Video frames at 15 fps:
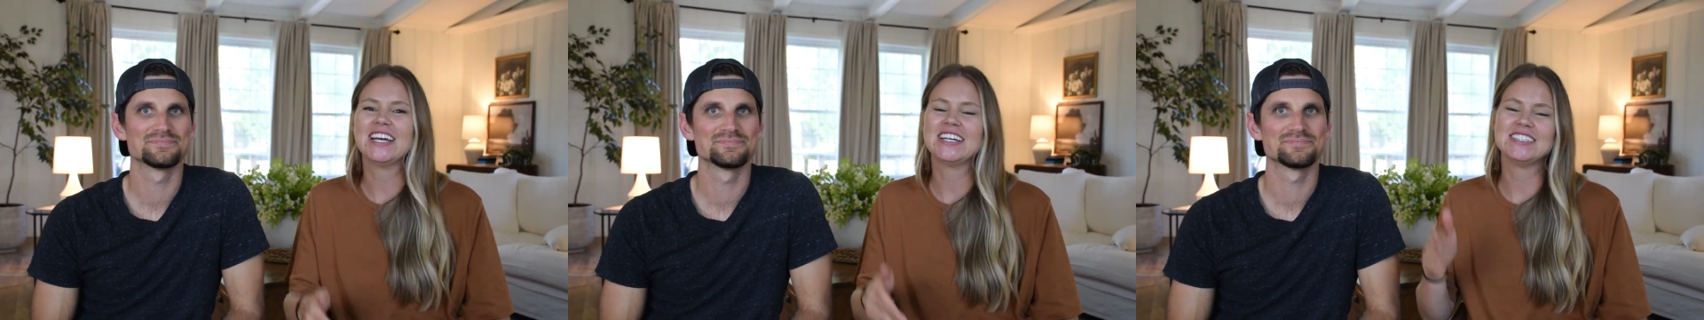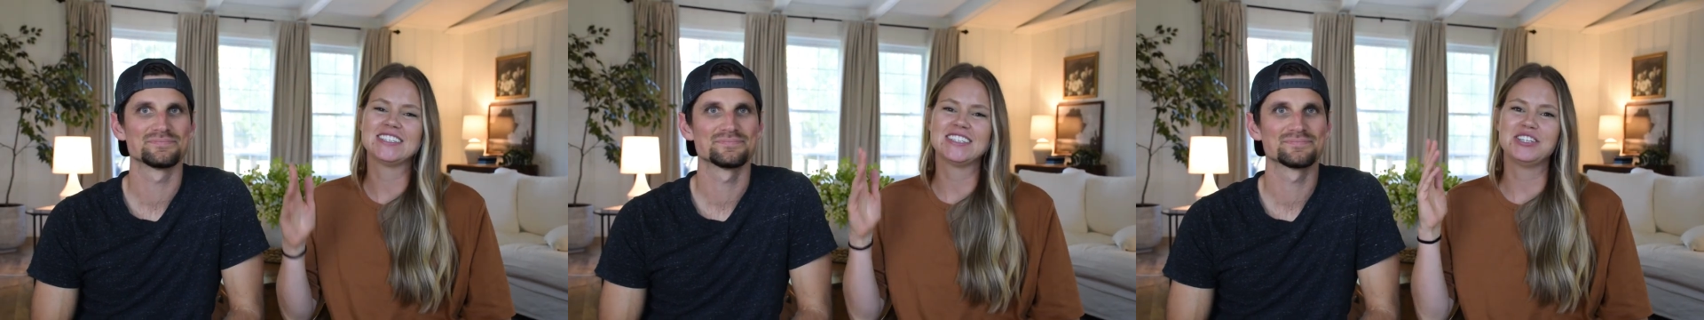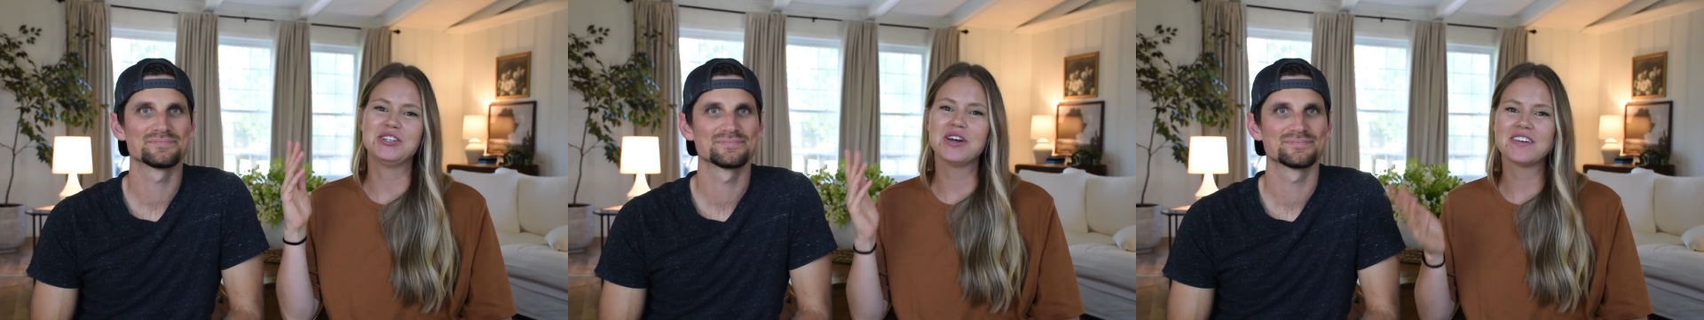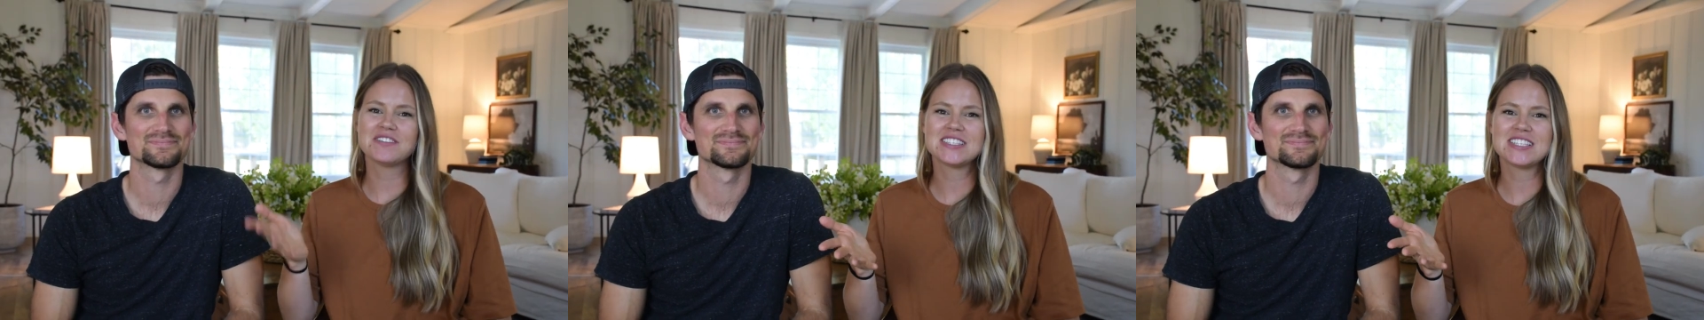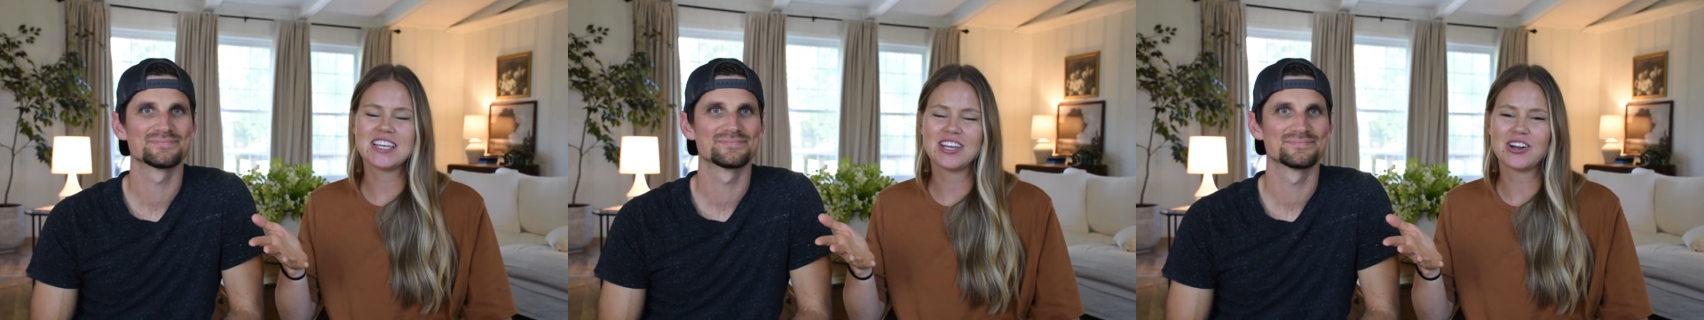Speaker 1: and you have
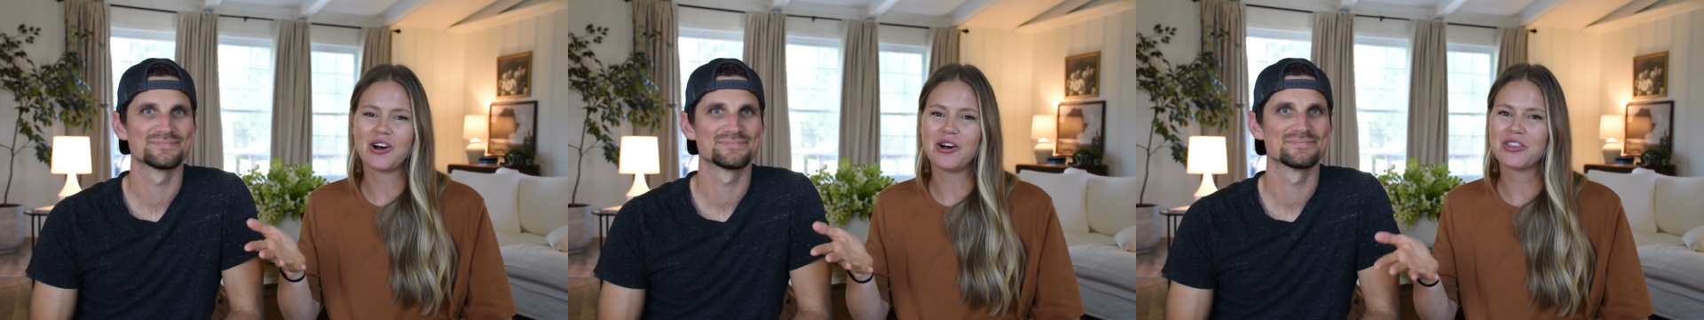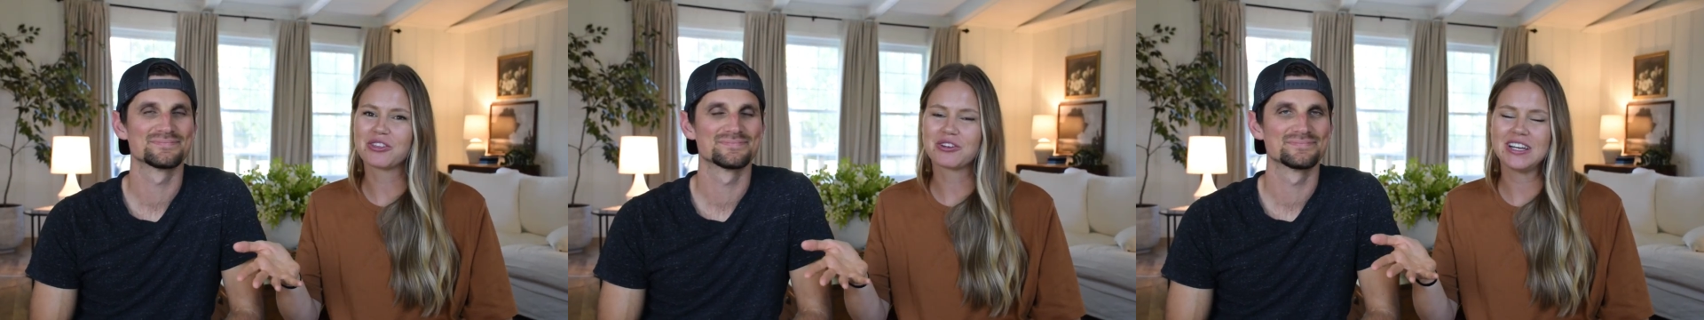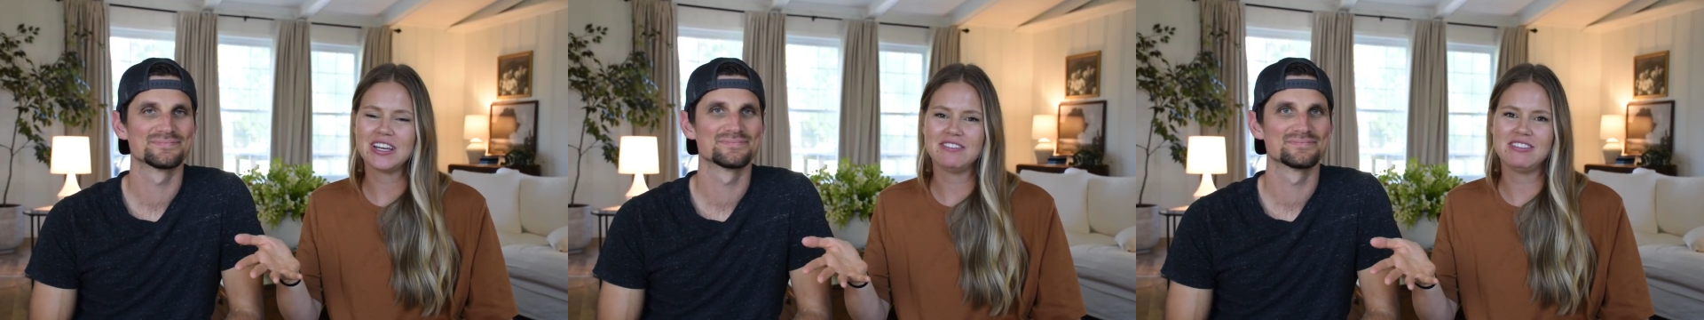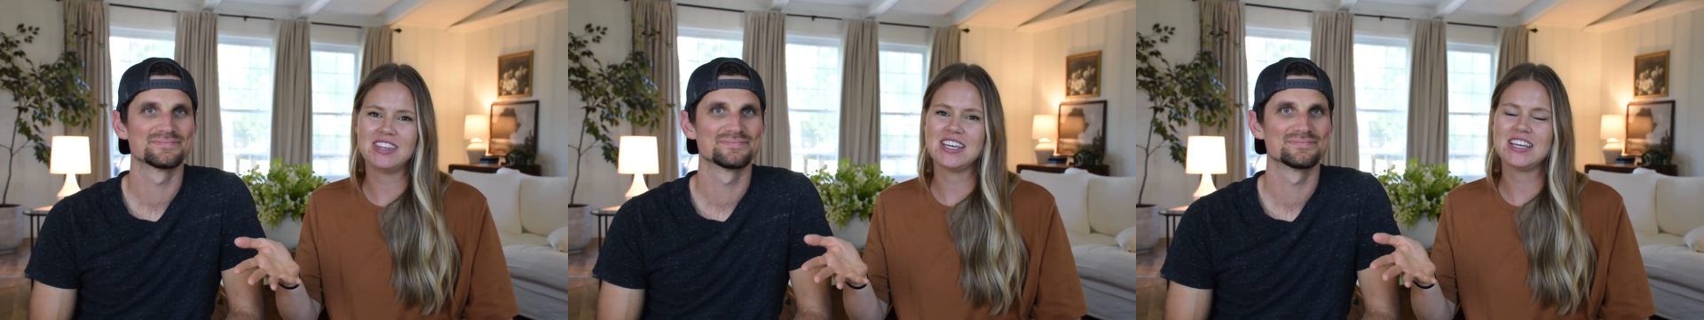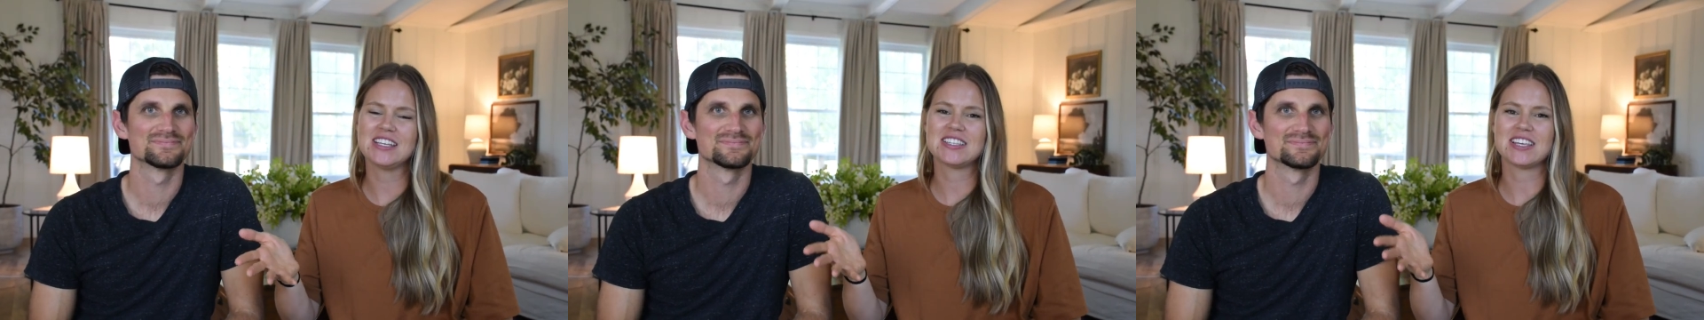seen all three of
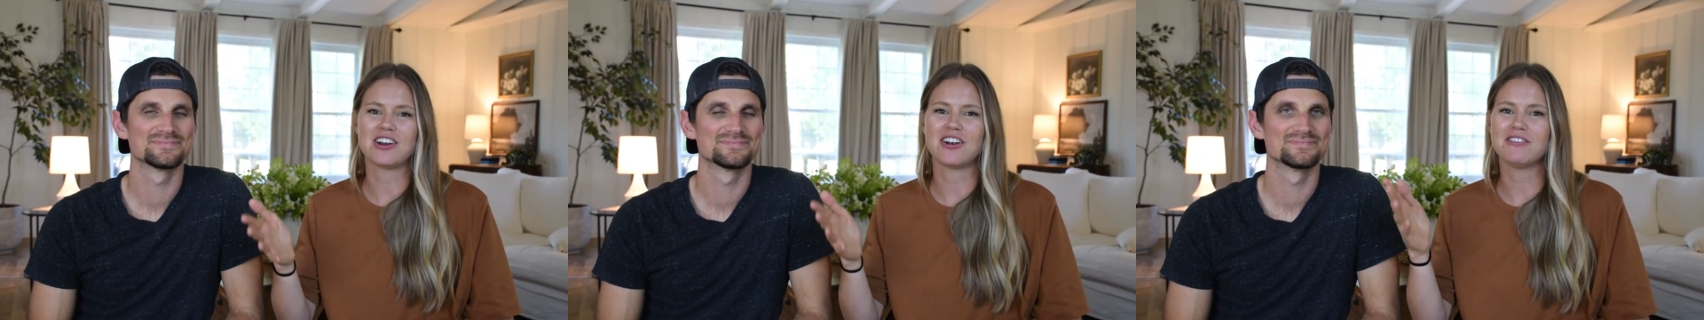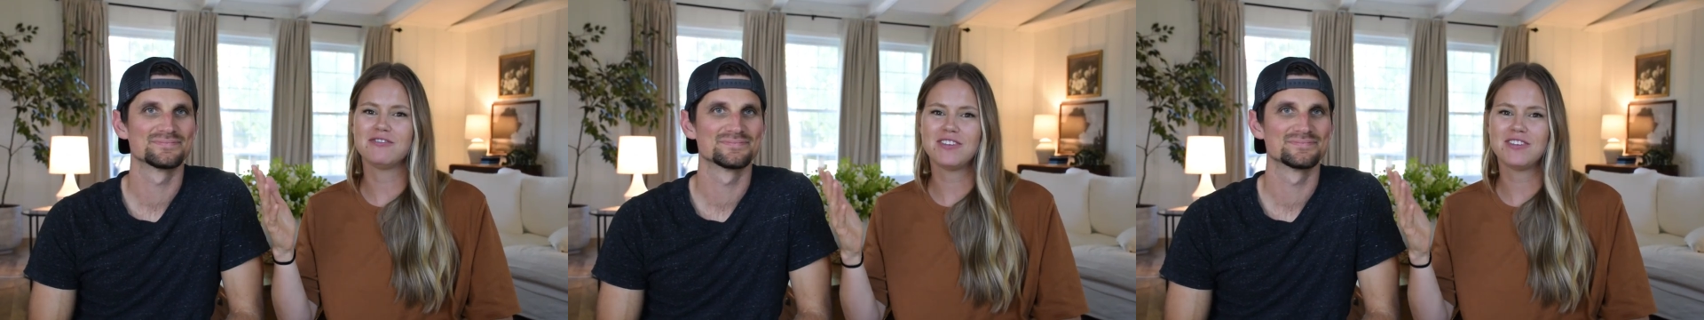these in our